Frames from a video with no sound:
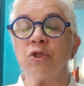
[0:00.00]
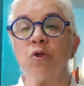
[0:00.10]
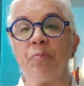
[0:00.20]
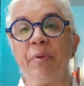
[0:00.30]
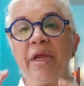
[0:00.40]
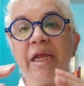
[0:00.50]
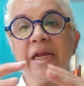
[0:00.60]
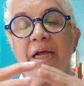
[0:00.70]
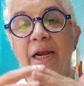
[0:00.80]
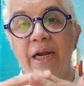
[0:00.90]
should be
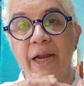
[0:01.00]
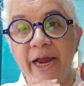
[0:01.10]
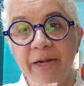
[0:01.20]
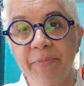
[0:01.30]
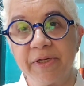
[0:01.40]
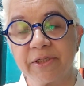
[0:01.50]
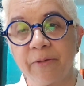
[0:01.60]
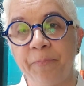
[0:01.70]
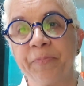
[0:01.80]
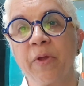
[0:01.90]
in
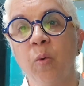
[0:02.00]
alignment